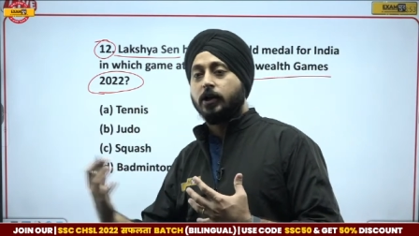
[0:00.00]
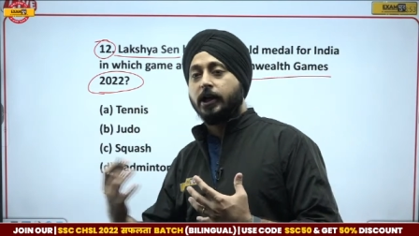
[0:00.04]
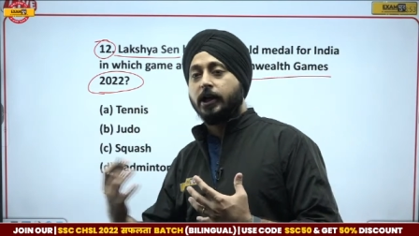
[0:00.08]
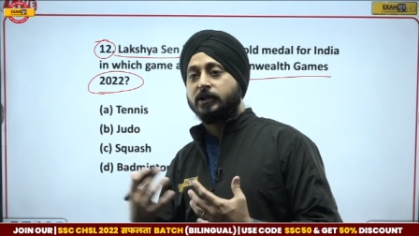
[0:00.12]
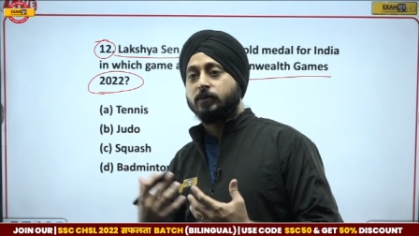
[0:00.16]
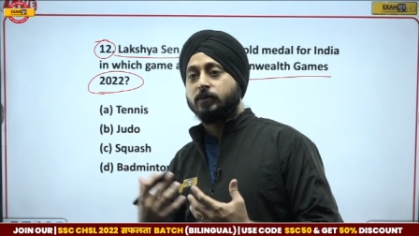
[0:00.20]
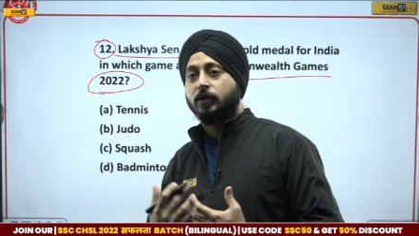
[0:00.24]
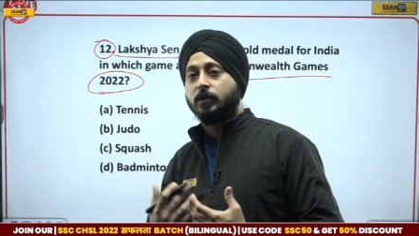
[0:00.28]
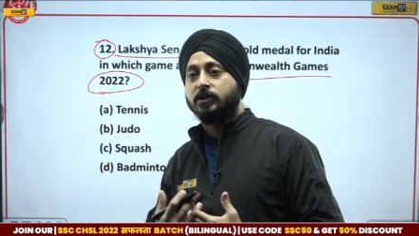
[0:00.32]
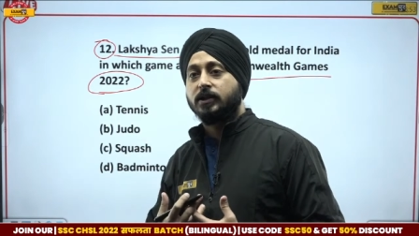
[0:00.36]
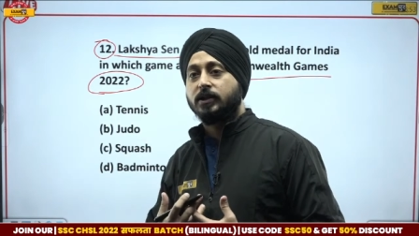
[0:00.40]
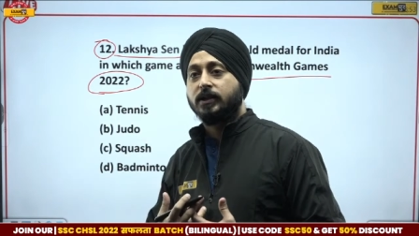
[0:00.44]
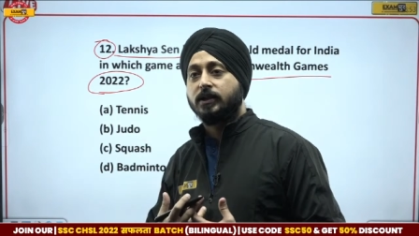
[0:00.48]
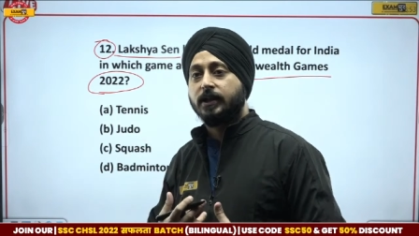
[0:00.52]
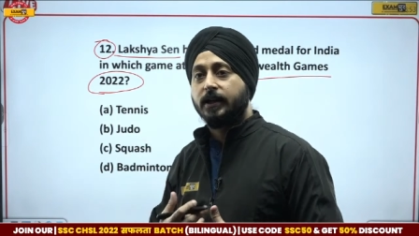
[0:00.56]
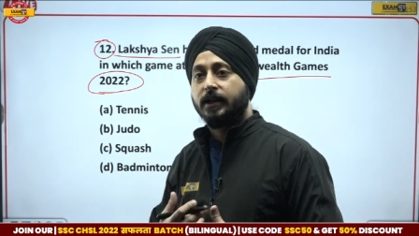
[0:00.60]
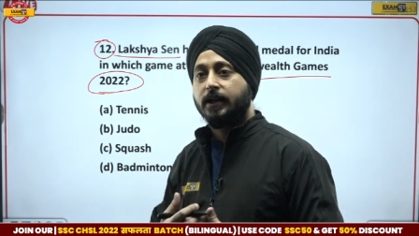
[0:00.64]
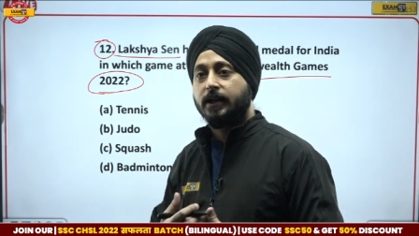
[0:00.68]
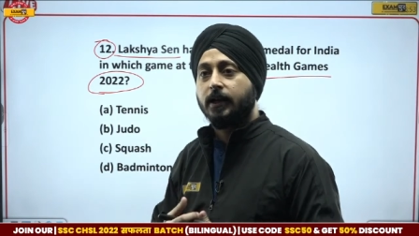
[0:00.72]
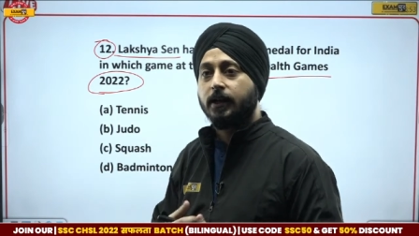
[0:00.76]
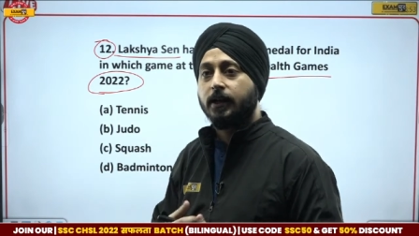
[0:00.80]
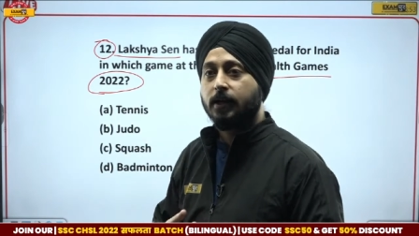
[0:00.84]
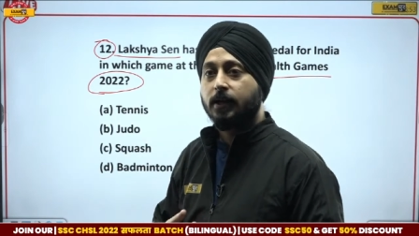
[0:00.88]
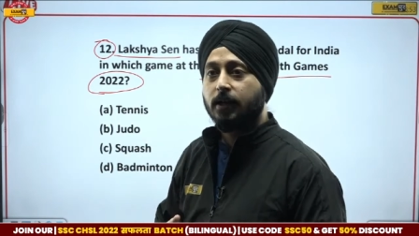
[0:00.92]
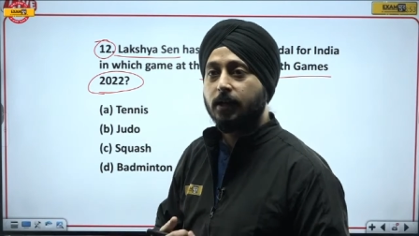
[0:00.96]
explanation
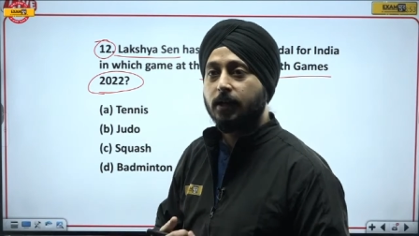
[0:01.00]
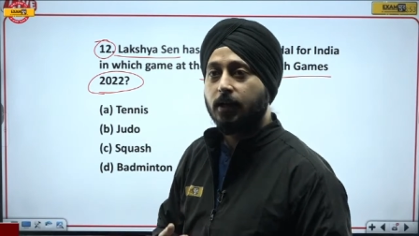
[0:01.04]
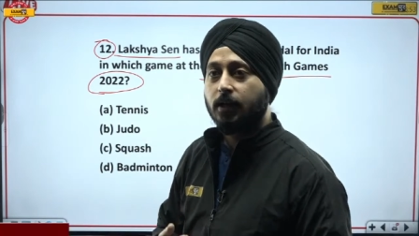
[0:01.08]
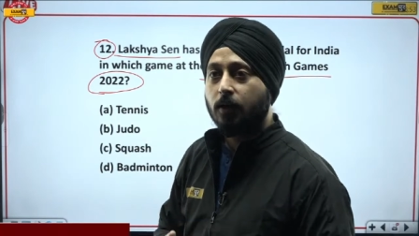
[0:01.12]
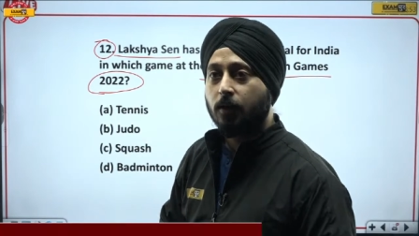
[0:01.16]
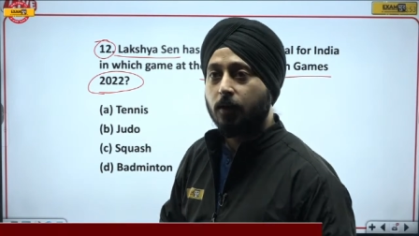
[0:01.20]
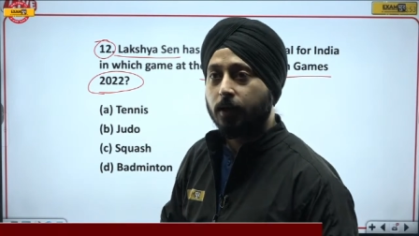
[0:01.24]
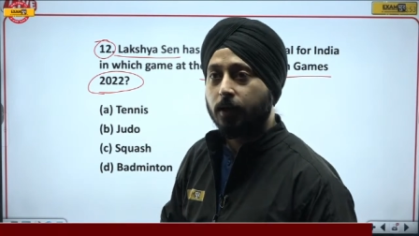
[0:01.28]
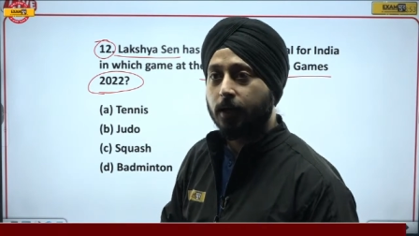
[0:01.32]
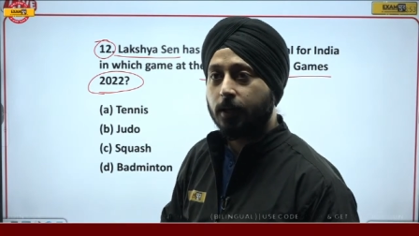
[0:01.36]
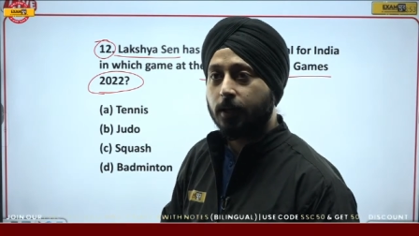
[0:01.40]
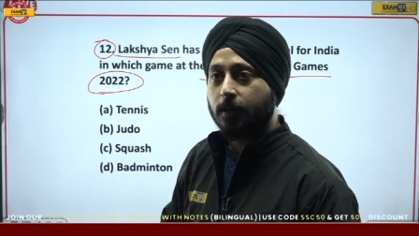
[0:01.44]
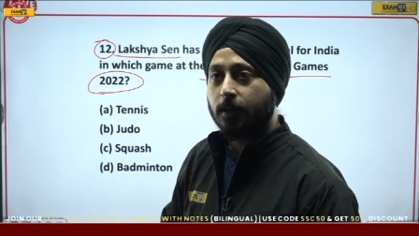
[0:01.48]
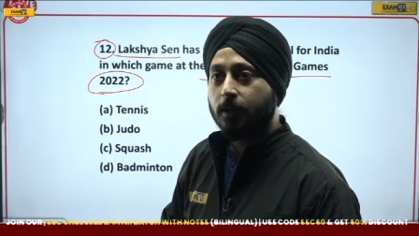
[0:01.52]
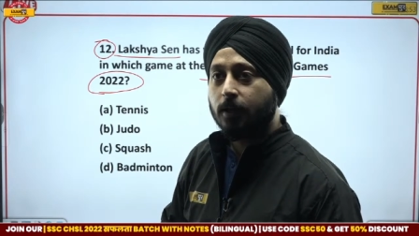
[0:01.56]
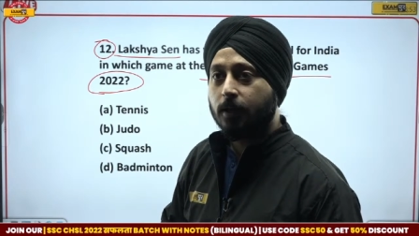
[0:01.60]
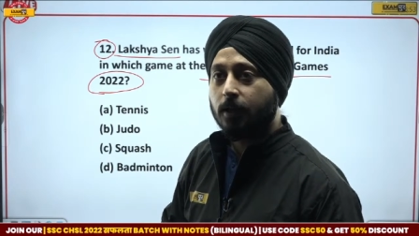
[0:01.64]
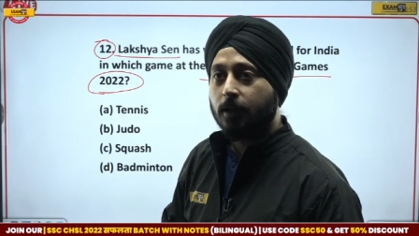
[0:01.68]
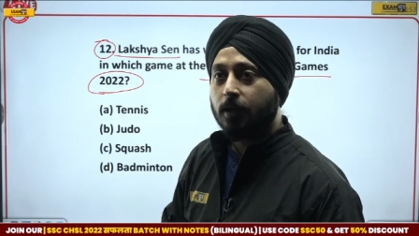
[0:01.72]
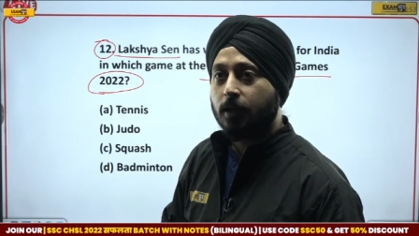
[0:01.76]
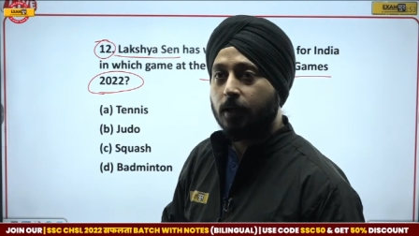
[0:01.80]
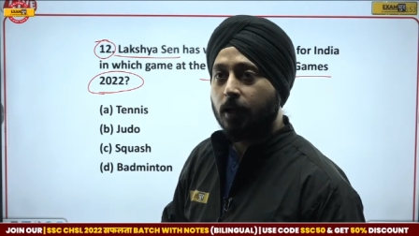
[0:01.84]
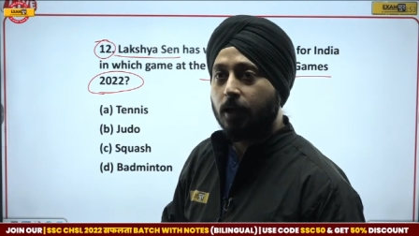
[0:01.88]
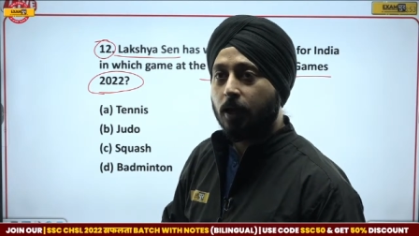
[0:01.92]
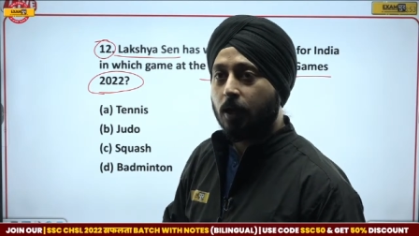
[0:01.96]
needed. Okay,
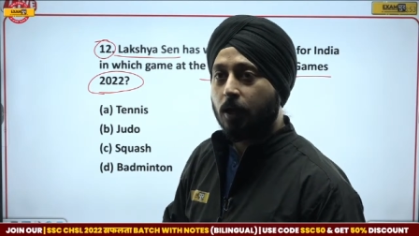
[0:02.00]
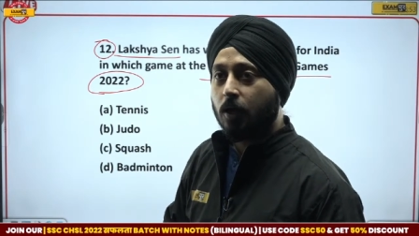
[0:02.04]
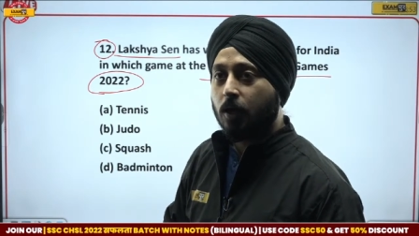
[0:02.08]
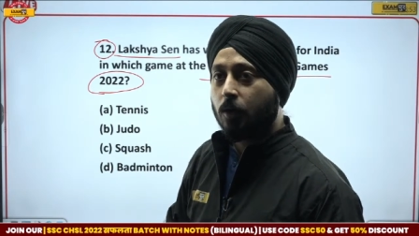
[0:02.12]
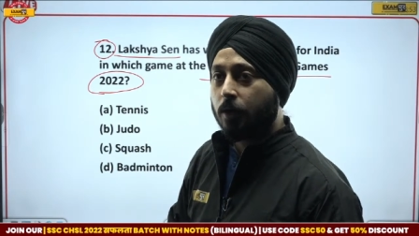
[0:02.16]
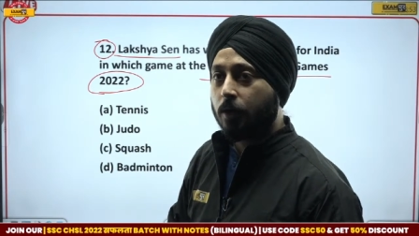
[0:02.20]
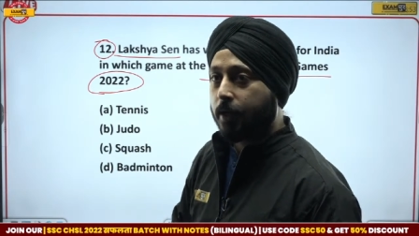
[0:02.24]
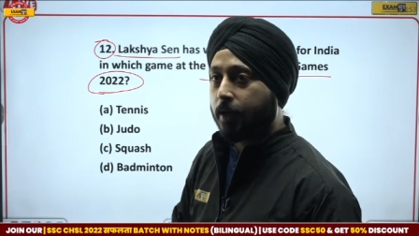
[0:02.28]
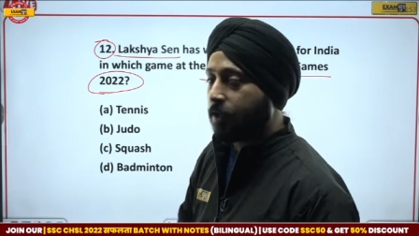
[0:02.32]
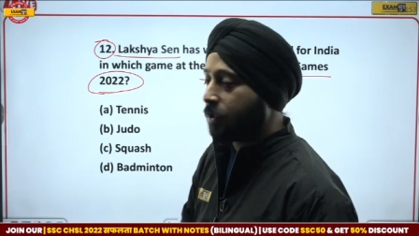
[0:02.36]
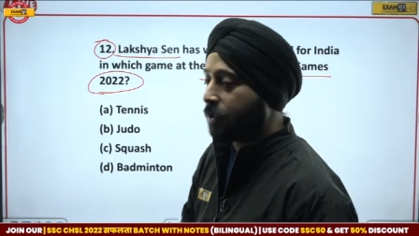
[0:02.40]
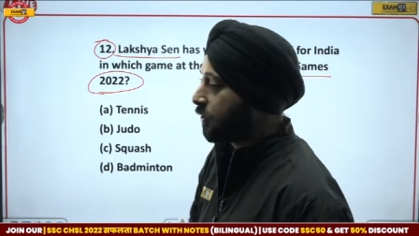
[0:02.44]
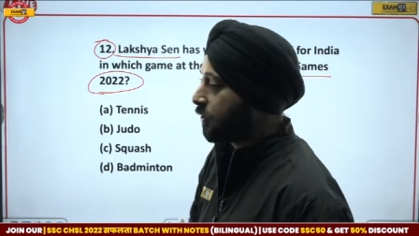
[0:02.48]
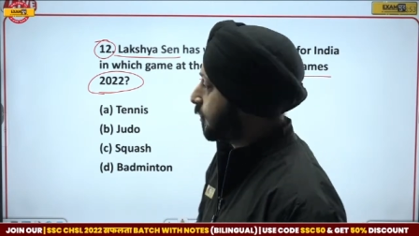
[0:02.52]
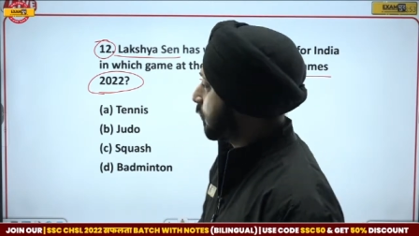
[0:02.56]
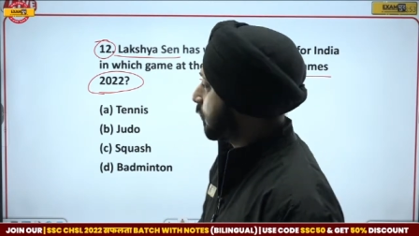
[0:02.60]
okay.